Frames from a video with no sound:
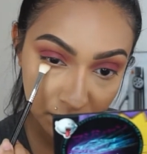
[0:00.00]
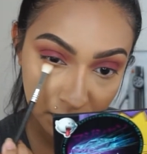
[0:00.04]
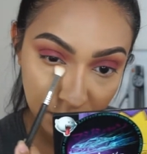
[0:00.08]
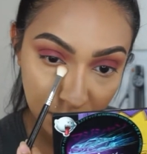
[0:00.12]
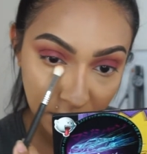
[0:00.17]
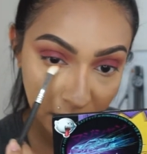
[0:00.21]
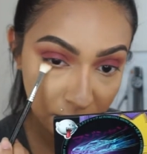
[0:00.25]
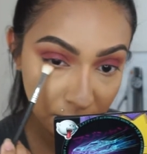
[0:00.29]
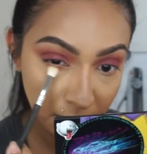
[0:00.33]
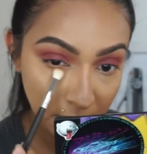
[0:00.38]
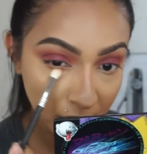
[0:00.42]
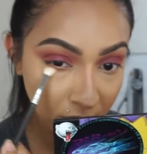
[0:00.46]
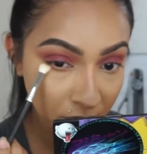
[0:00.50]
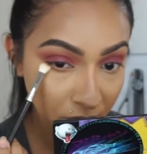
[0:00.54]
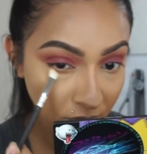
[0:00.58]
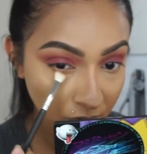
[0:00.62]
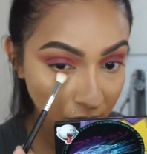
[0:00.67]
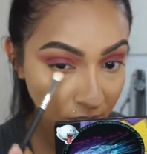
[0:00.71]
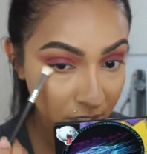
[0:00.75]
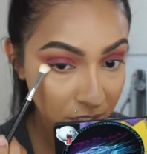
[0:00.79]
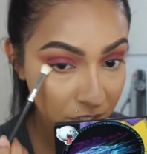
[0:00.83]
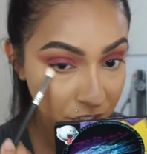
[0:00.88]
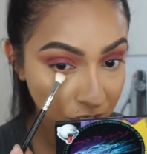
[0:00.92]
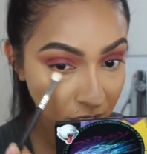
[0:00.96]
And I'm being
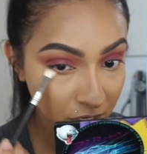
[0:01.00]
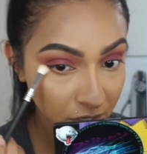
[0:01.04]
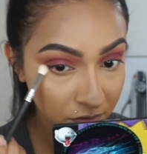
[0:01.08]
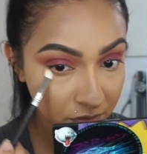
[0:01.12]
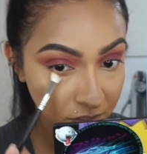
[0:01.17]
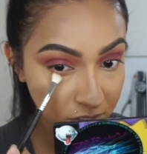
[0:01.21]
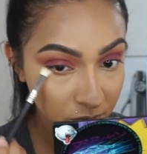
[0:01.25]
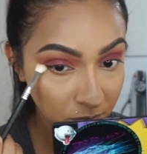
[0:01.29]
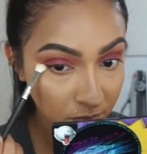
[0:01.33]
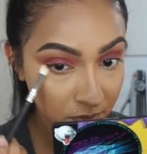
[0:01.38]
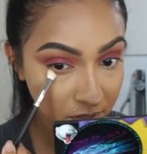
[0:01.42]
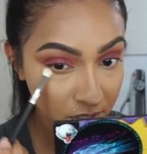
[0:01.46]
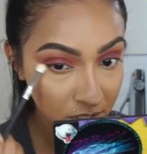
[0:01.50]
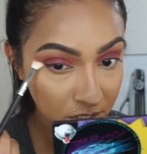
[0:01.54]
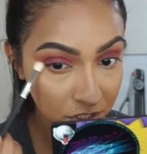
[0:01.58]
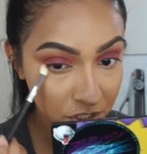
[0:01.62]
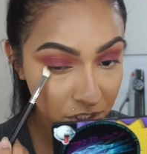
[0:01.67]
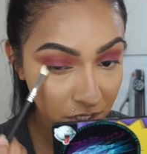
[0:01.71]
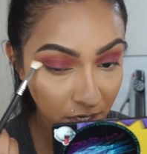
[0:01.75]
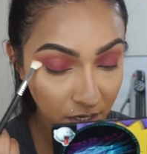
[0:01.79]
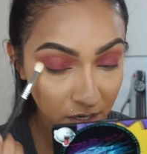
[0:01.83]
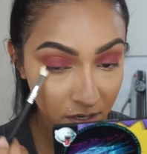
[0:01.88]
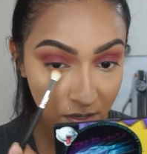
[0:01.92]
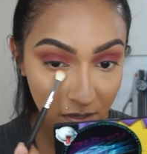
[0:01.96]
really generous with this
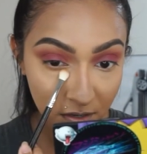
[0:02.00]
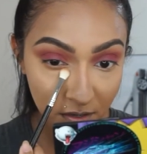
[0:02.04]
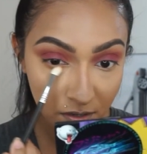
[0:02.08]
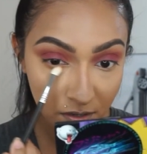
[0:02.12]
shade.